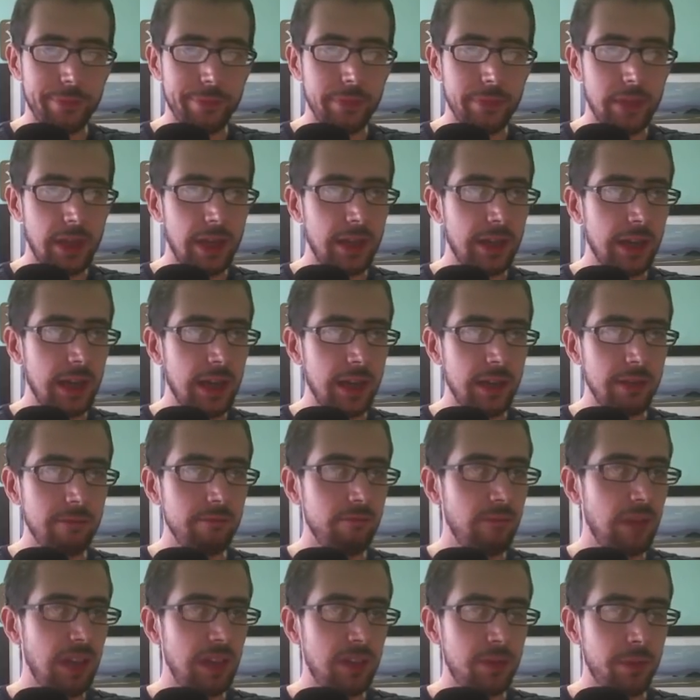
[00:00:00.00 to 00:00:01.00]

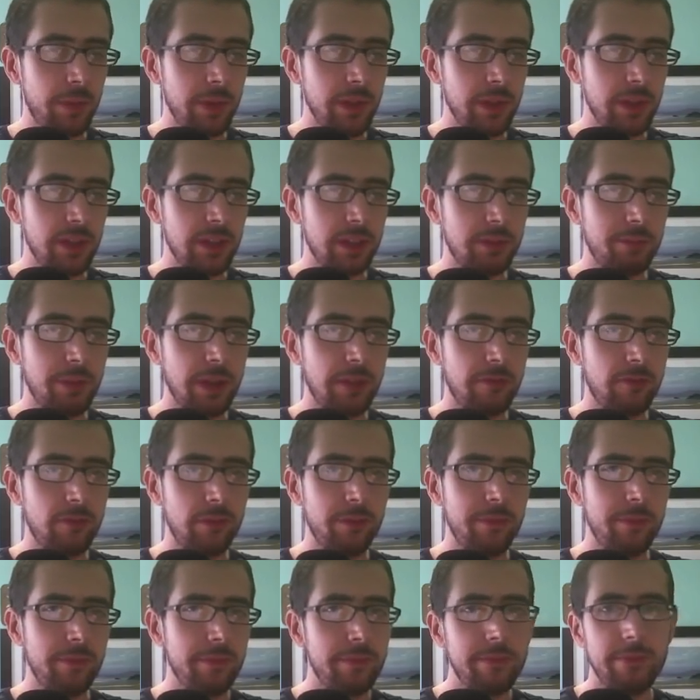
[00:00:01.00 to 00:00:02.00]
Again, it's what you'd expect
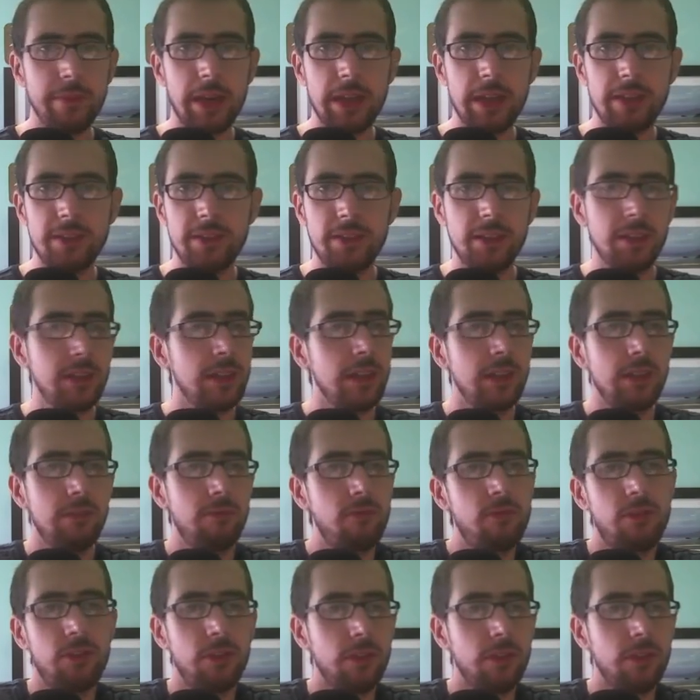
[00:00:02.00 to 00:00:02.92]
from Metacity.